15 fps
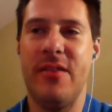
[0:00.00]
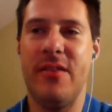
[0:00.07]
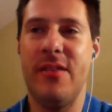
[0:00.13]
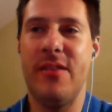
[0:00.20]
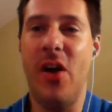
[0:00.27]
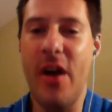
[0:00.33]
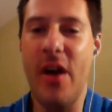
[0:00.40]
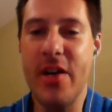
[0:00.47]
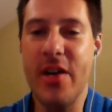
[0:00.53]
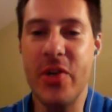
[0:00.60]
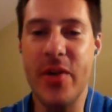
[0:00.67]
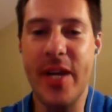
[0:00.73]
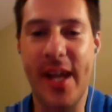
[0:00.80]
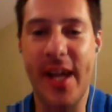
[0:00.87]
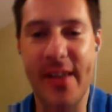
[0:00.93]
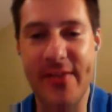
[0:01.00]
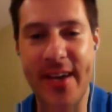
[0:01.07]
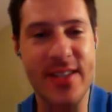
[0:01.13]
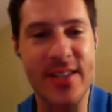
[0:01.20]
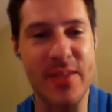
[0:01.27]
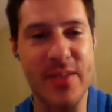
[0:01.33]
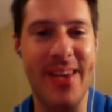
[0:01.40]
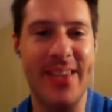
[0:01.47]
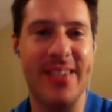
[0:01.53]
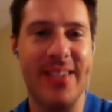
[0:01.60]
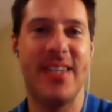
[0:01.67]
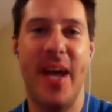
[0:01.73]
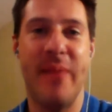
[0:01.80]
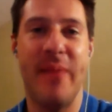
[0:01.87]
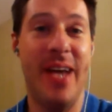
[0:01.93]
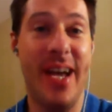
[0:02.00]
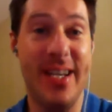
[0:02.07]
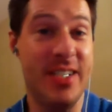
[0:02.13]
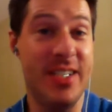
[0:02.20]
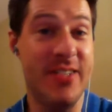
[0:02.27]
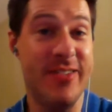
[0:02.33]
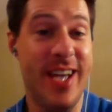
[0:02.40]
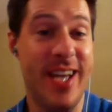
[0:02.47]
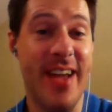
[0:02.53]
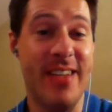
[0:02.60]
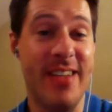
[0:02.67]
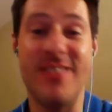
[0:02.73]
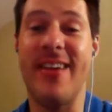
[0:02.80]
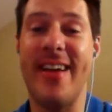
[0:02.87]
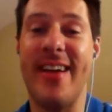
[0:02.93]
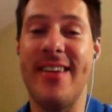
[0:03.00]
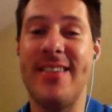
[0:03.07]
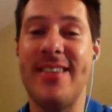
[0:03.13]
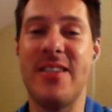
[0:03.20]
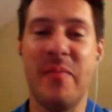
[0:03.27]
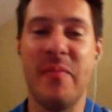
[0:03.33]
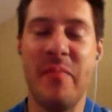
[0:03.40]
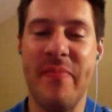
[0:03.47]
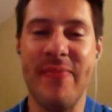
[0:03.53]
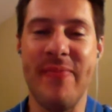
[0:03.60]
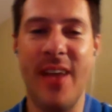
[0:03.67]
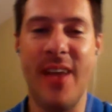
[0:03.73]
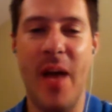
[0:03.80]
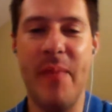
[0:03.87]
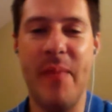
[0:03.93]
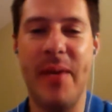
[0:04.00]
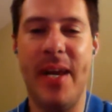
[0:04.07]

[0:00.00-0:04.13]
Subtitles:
there are intriguing things about this game, not just for Titans fans. I mean,